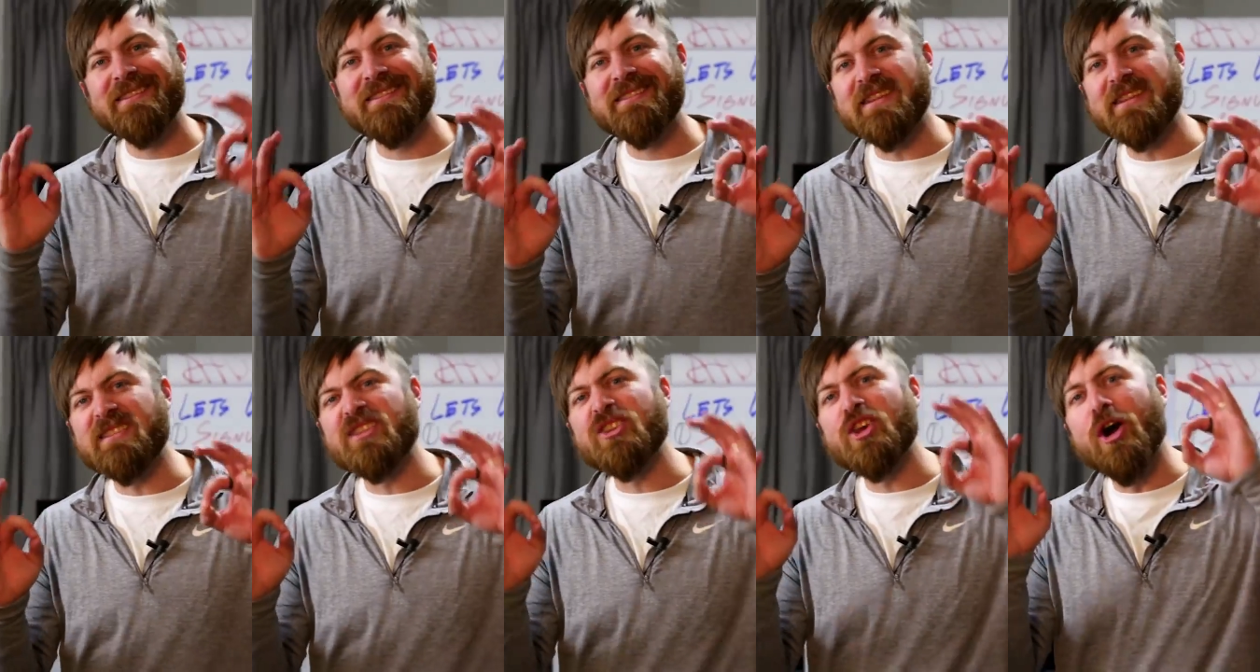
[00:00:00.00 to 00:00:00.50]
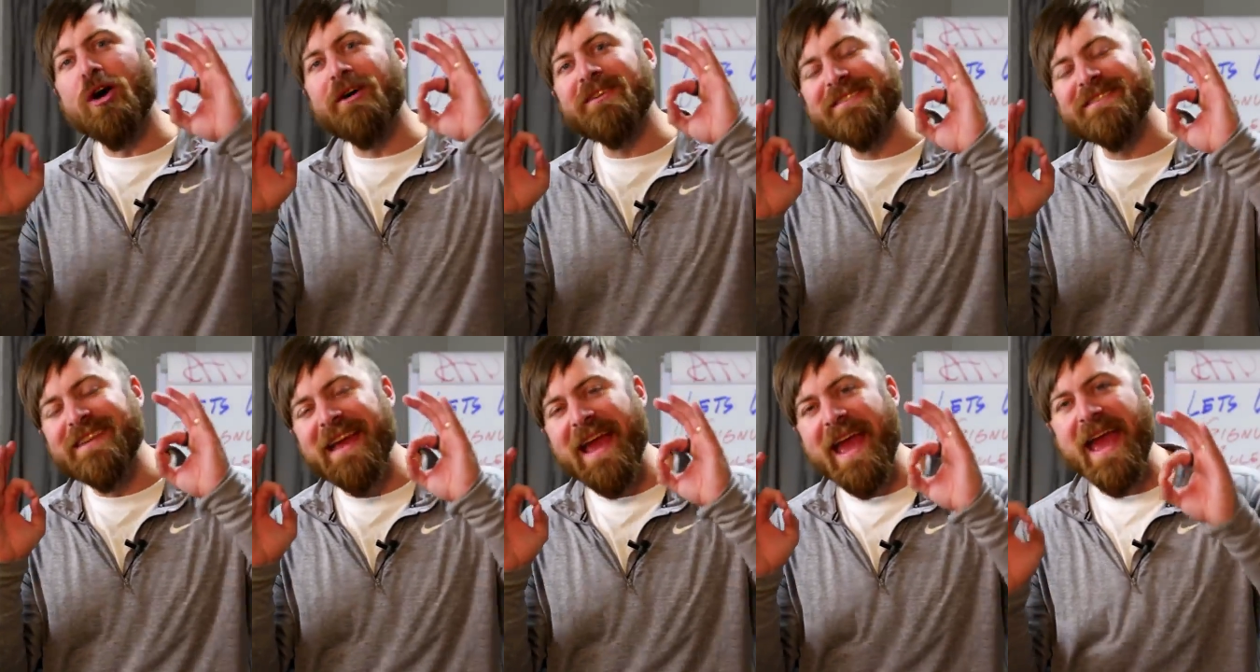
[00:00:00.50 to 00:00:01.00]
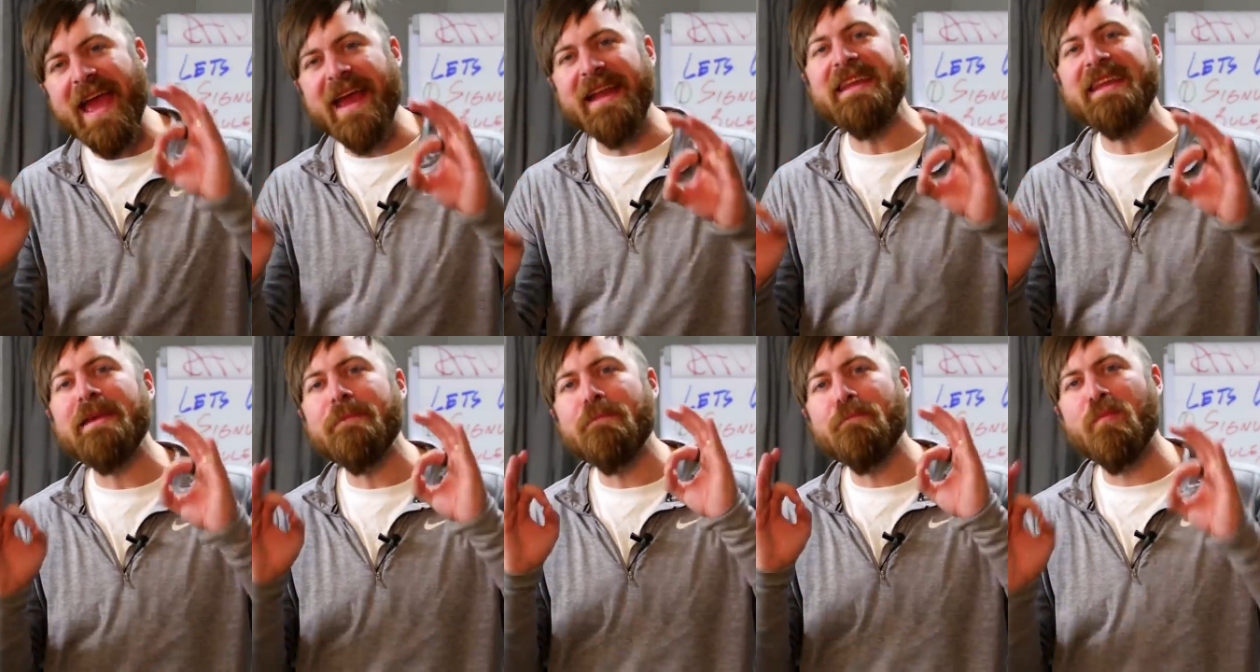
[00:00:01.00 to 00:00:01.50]
This doesn't cost
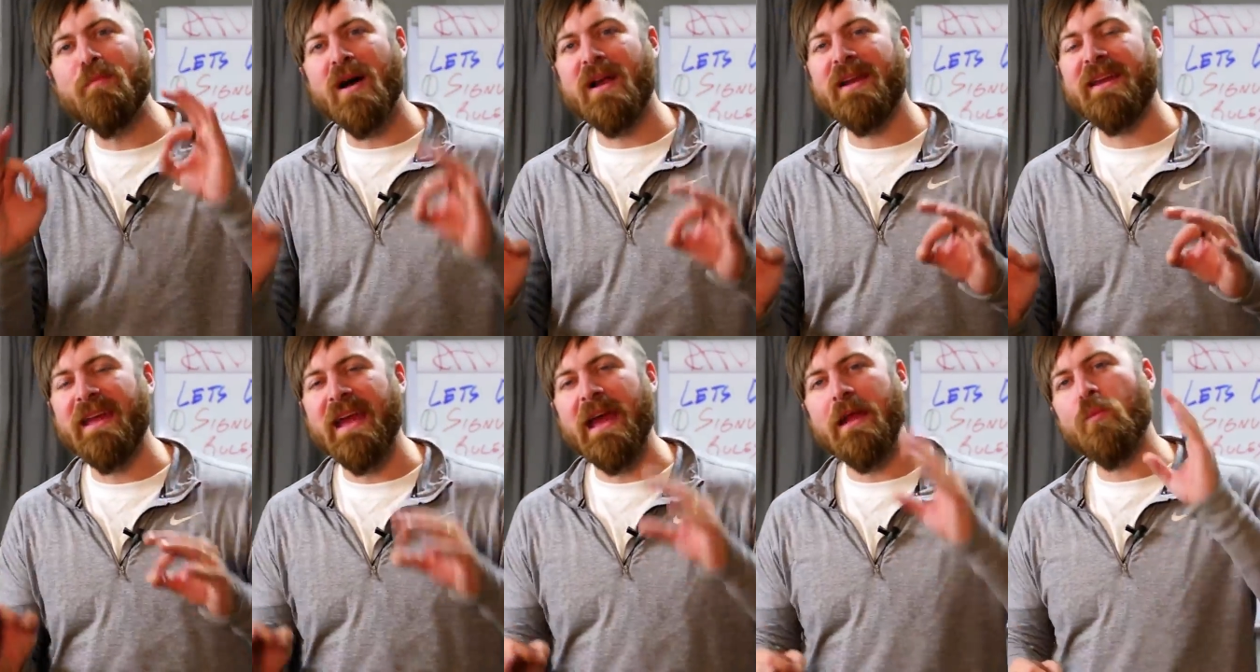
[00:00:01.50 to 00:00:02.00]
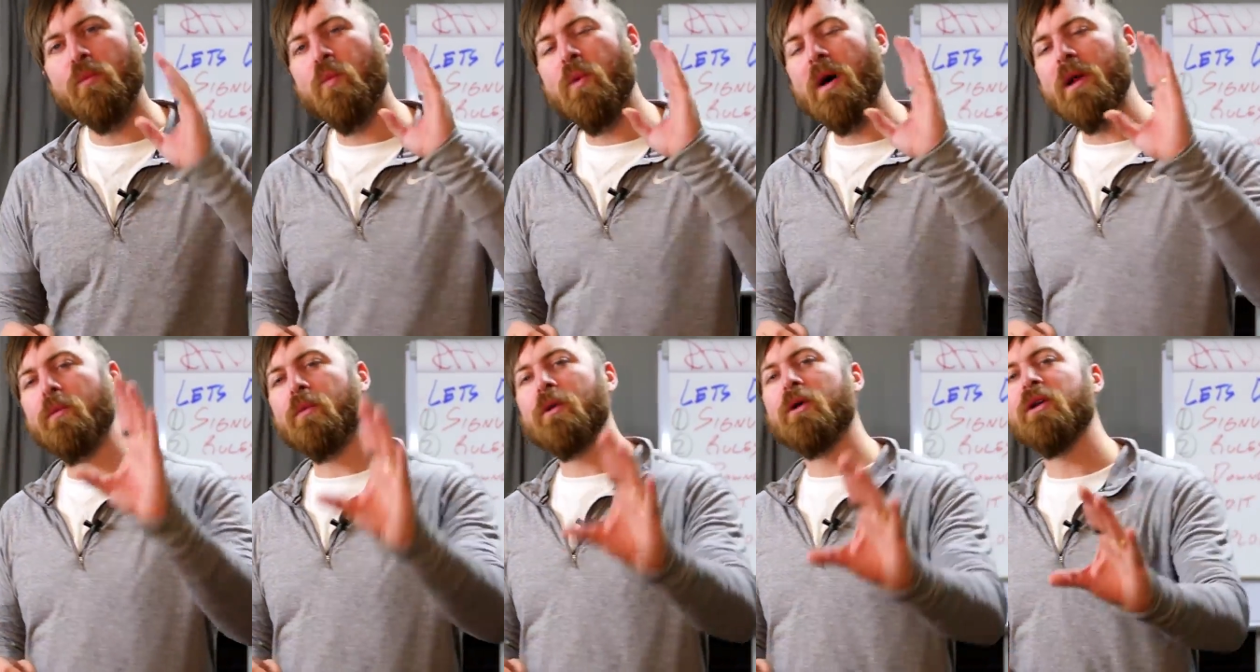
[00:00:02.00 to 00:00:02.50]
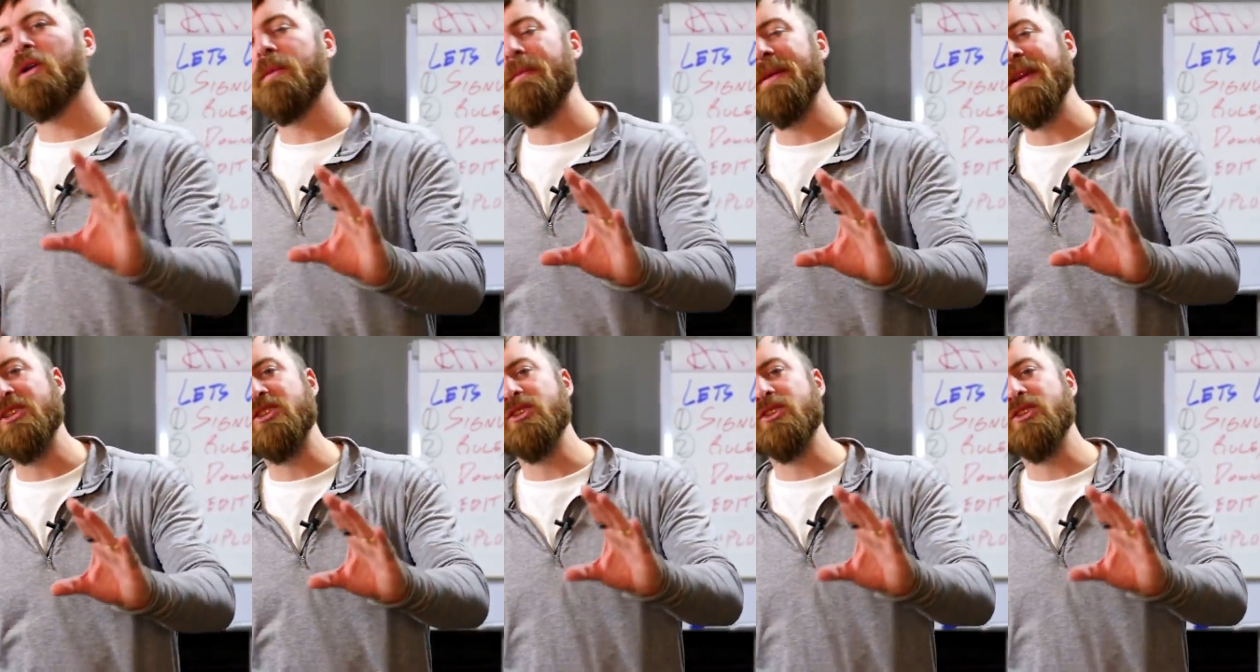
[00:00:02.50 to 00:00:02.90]
any money, and what we're gonna be